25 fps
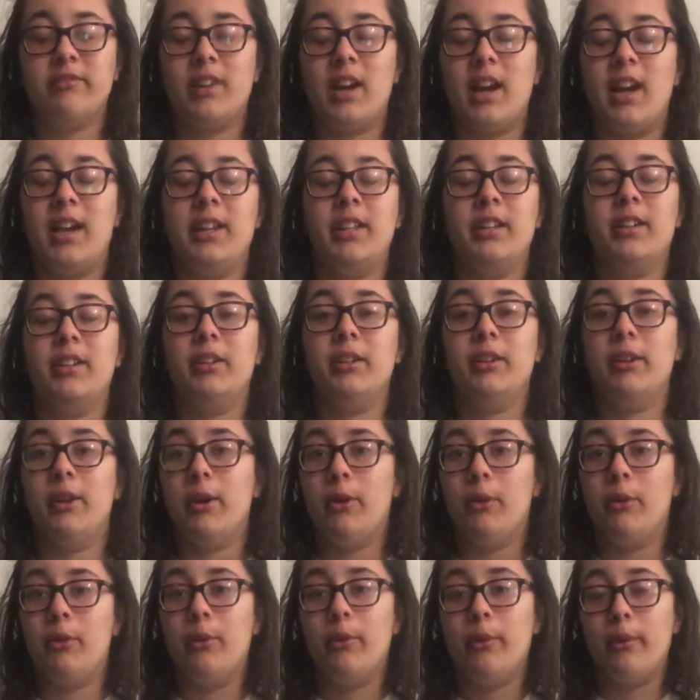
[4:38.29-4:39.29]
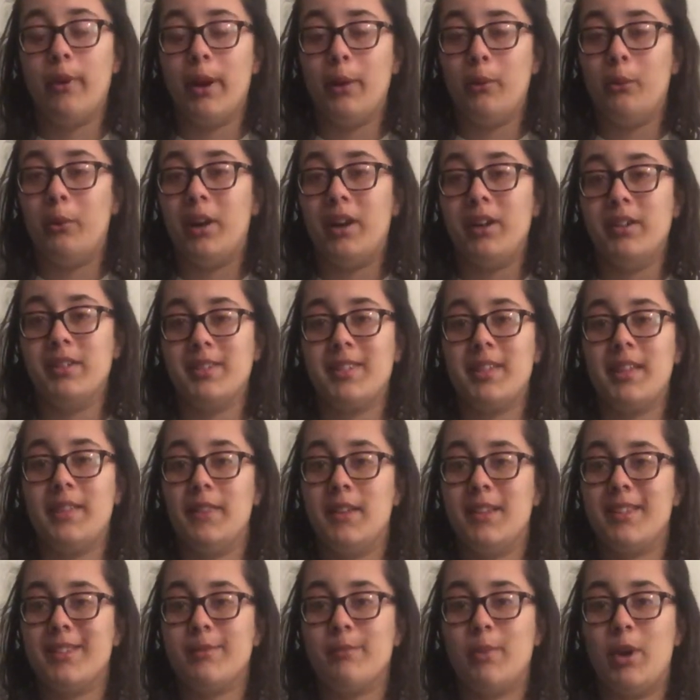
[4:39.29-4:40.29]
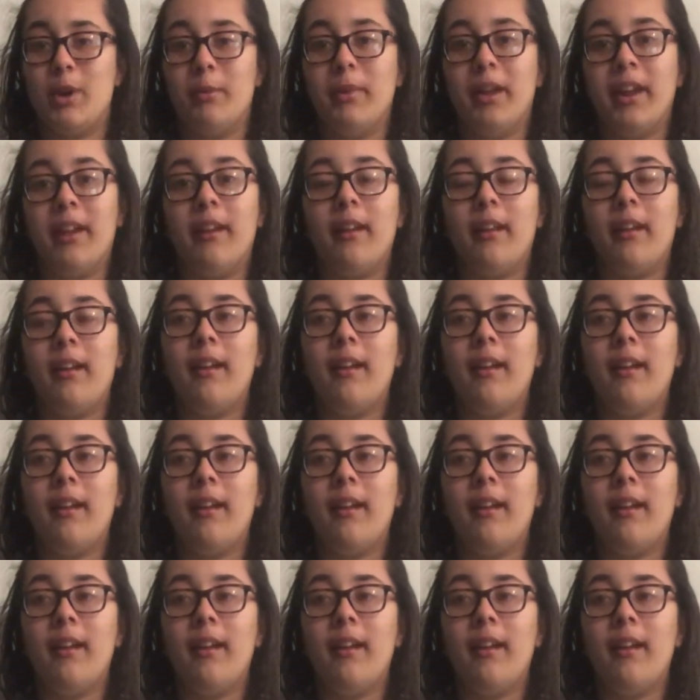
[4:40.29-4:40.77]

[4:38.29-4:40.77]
I didn't know who I was in this moment.